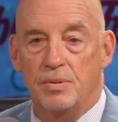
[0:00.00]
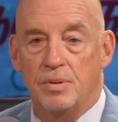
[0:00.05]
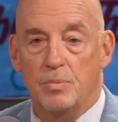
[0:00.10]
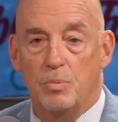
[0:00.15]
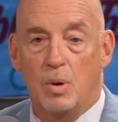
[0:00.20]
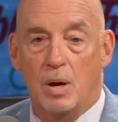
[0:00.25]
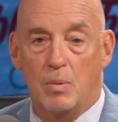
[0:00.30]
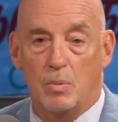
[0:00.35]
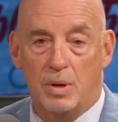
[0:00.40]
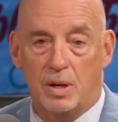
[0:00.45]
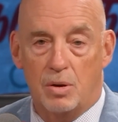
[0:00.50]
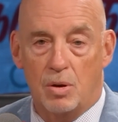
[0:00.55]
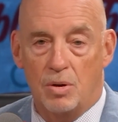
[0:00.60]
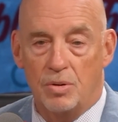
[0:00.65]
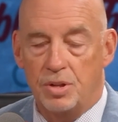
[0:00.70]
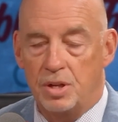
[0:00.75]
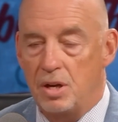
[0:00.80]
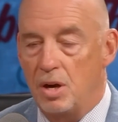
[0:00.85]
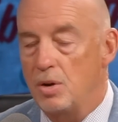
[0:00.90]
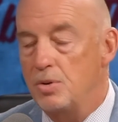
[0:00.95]
what we call
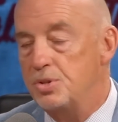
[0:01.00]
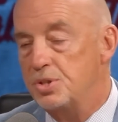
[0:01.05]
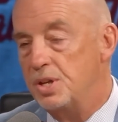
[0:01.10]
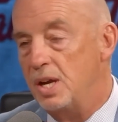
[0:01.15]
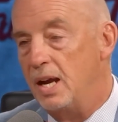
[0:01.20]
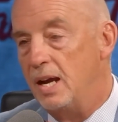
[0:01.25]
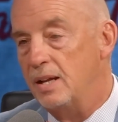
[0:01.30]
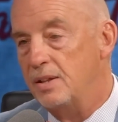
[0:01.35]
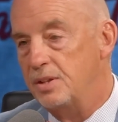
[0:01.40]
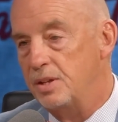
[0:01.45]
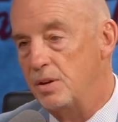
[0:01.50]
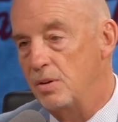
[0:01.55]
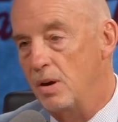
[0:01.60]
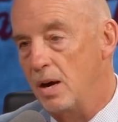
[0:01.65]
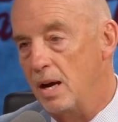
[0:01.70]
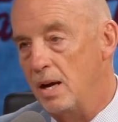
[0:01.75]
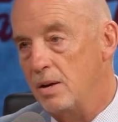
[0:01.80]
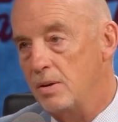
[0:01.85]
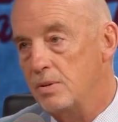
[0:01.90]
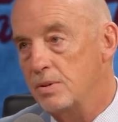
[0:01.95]
the OSAT, the
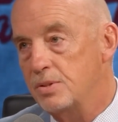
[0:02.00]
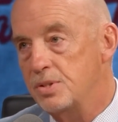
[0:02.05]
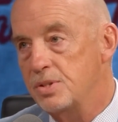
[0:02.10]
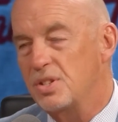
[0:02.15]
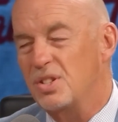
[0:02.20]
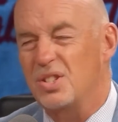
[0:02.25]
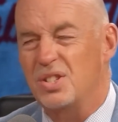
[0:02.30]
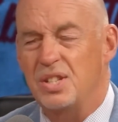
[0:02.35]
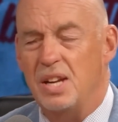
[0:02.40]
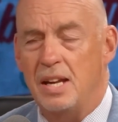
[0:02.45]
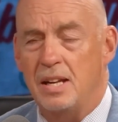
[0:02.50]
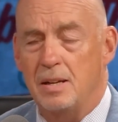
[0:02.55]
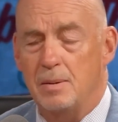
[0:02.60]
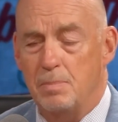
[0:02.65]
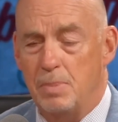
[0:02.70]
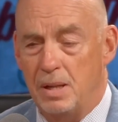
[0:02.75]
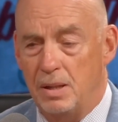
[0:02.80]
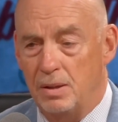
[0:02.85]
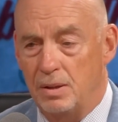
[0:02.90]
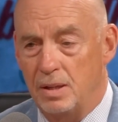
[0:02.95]
Ohio
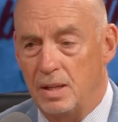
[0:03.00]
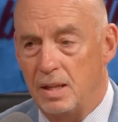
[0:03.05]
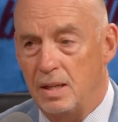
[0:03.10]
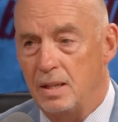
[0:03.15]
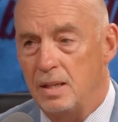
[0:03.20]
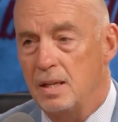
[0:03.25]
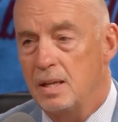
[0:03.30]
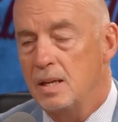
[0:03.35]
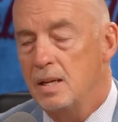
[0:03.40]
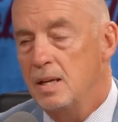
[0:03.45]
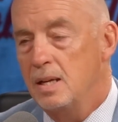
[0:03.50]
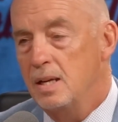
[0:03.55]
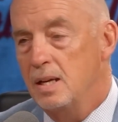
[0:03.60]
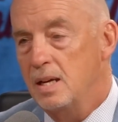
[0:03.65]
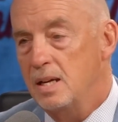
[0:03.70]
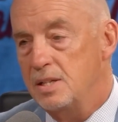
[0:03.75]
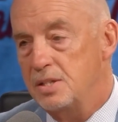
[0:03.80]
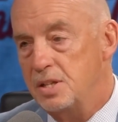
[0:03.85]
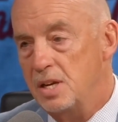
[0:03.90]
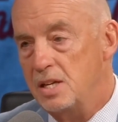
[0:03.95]
Sustainability
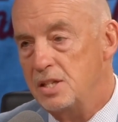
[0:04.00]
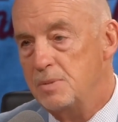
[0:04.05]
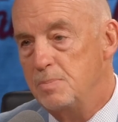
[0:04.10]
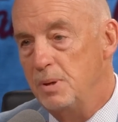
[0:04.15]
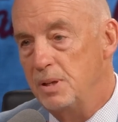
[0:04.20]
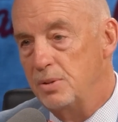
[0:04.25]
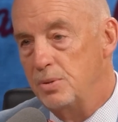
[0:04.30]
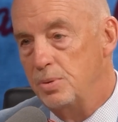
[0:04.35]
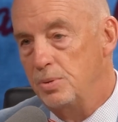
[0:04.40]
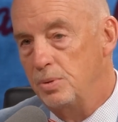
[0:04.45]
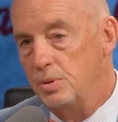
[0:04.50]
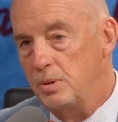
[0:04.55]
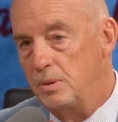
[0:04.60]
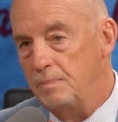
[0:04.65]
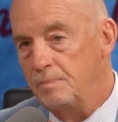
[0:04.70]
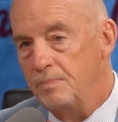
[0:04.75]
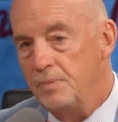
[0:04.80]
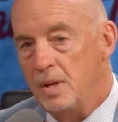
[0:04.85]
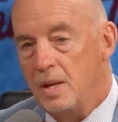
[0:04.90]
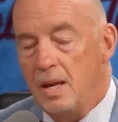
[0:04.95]
Assessment Tool.